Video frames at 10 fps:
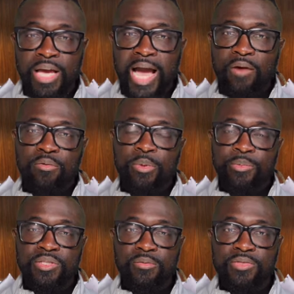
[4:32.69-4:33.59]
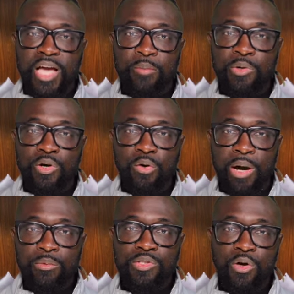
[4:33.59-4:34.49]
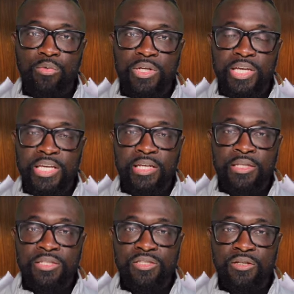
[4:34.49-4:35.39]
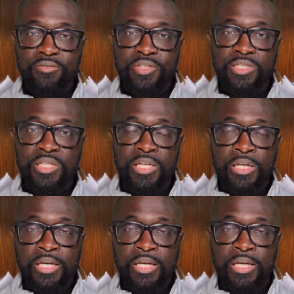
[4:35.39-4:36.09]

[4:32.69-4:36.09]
I remember some time ago, I was holding a healing service,